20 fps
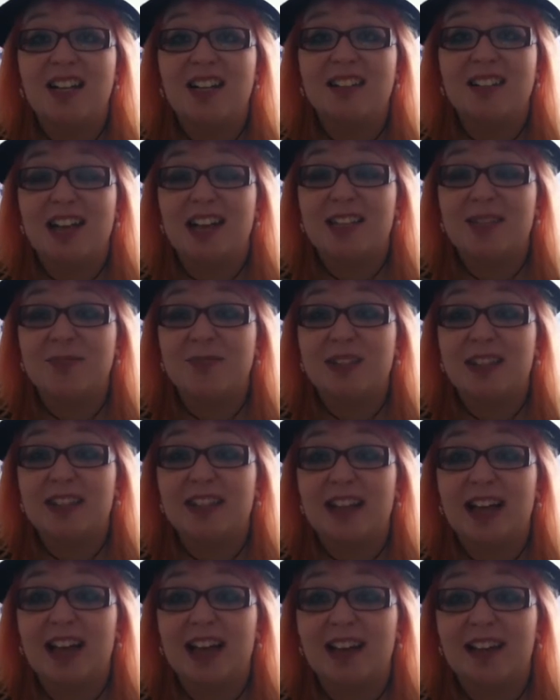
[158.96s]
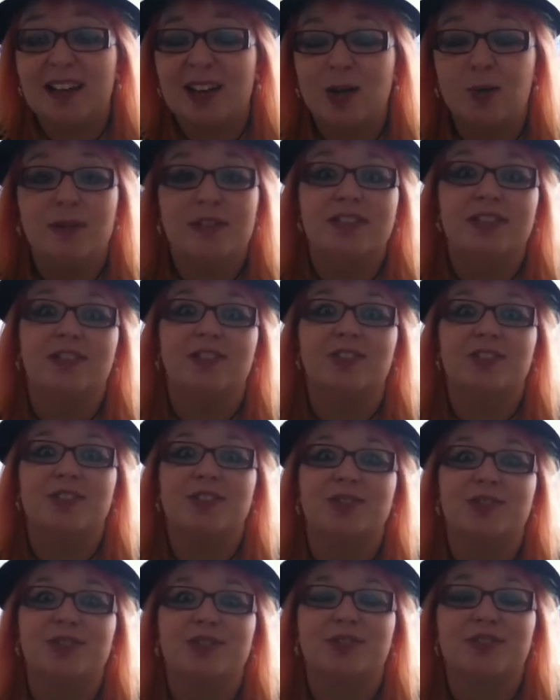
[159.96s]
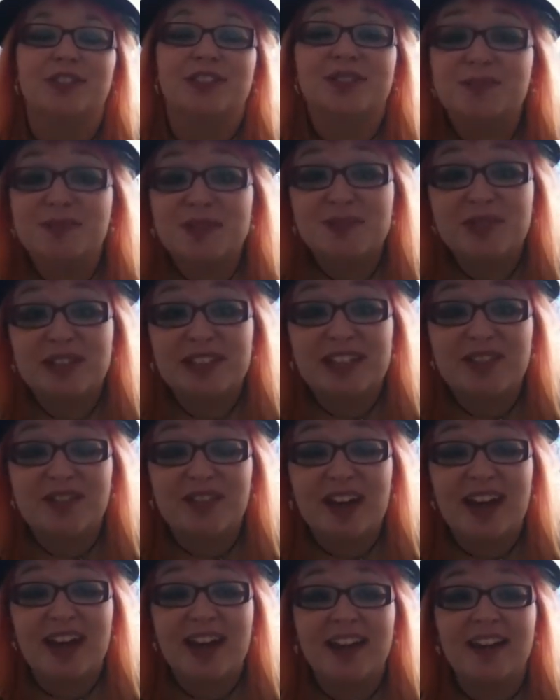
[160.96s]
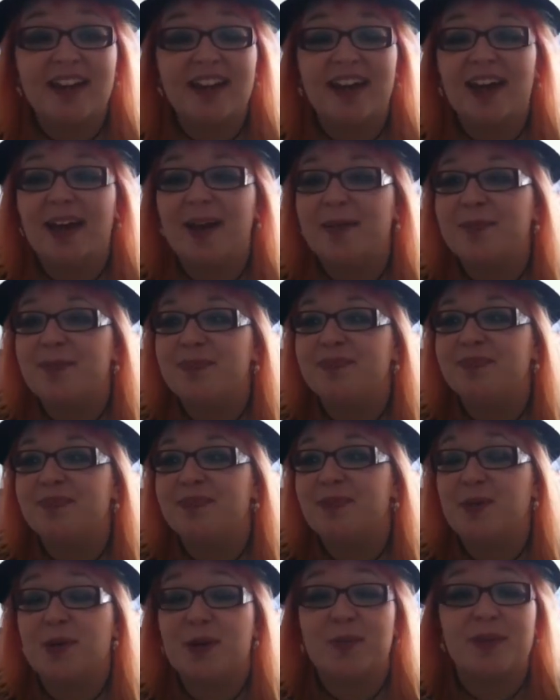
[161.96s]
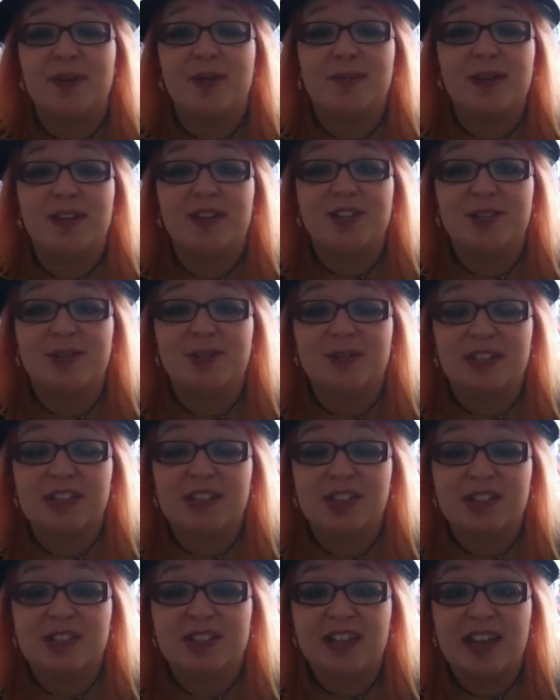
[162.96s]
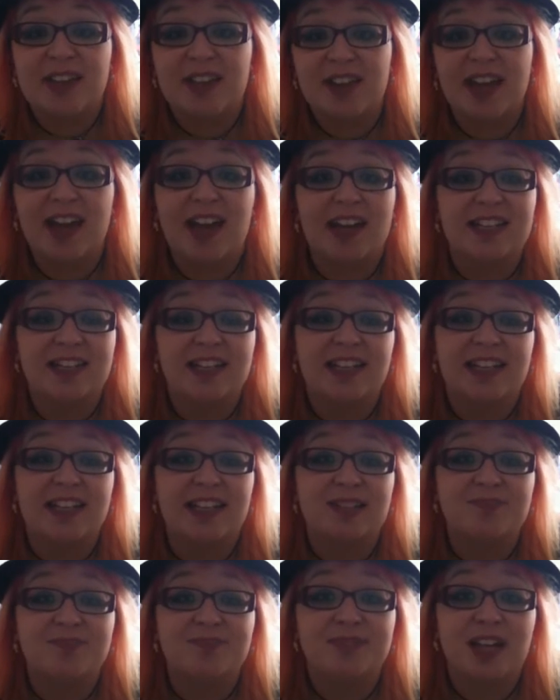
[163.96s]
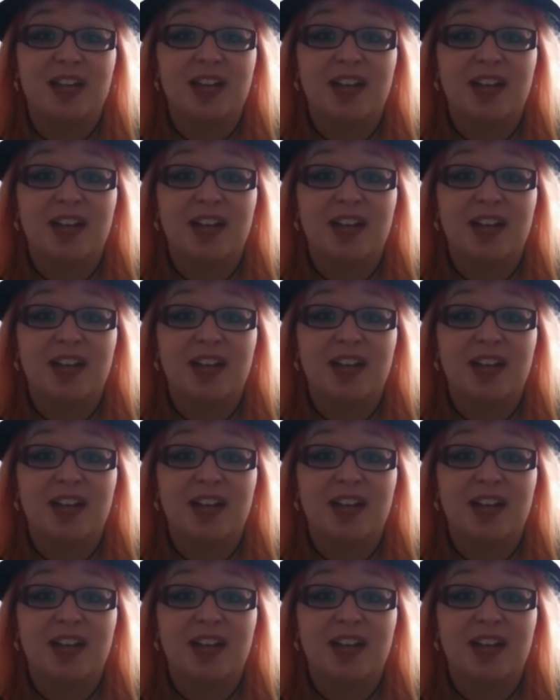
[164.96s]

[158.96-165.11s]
say something like, oh, it's a long story, something really vague. If you want to be a bit jokey, just say the cat did it.